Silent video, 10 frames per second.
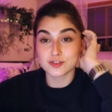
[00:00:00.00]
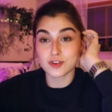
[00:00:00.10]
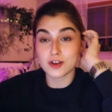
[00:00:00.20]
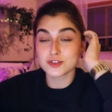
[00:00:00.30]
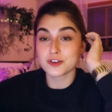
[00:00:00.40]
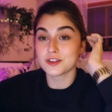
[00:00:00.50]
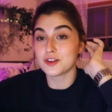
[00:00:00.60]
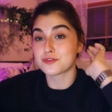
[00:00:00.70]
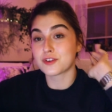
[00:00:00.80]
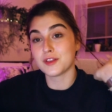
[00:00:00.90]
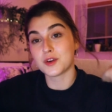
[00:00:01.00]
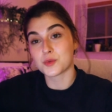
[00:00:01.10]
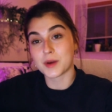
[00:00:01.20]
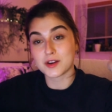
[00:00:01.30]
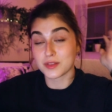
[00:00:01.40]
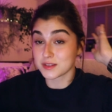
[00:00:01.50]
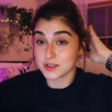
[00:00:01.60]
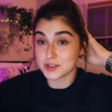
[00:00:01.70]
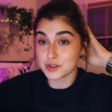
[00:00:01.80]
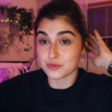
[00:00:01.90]
is also your little friendly reminder that's
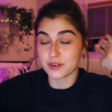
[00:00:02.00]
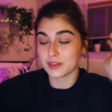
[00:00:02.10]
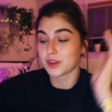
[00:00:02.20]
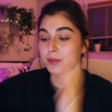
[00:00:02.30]
not so friendly